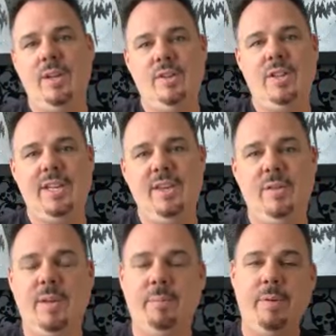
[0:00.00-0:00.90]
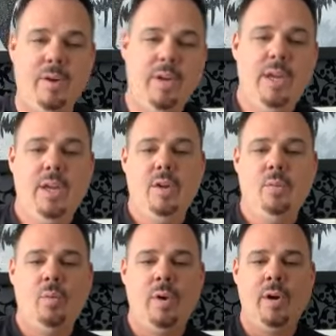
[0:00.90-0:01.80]
or I look like you. I'm like, bro,
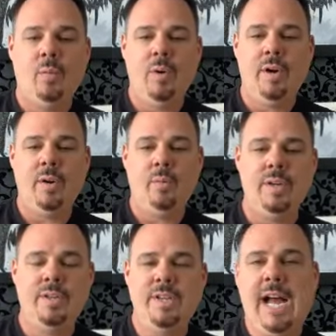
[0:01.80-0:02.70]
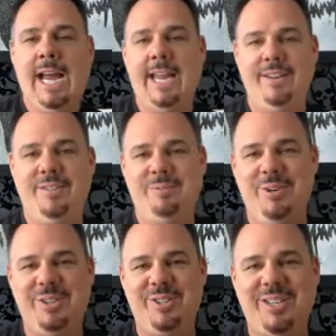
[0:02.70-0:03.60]
where, where, where's your diet?
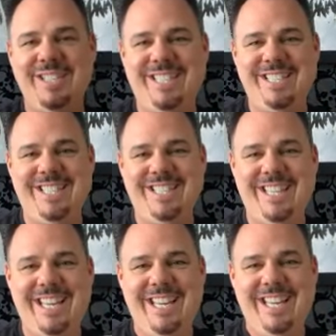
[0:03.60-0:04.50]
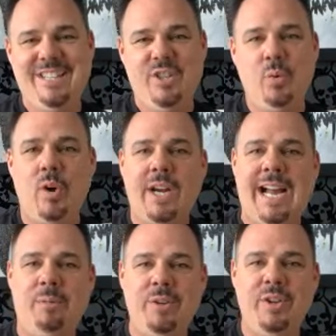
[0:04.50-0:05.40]
Where's your consistency? Do you work
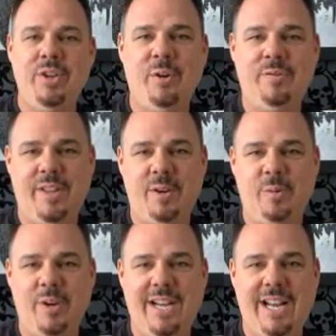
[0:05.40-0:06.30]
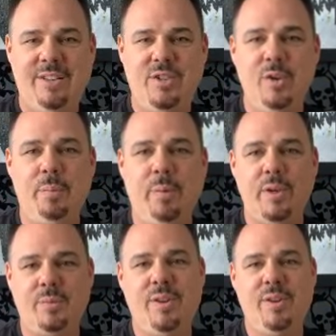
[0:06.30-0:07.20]
out when you don't feel like working out? Do you
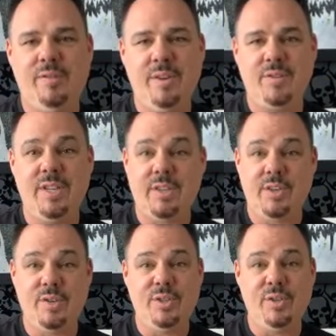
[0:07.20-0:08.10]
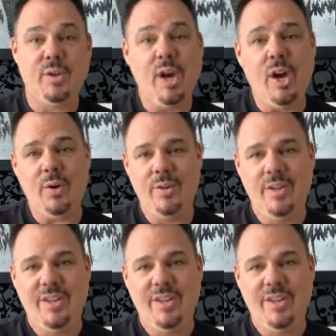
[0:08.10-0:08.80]
push when you feel sick? Do you still go?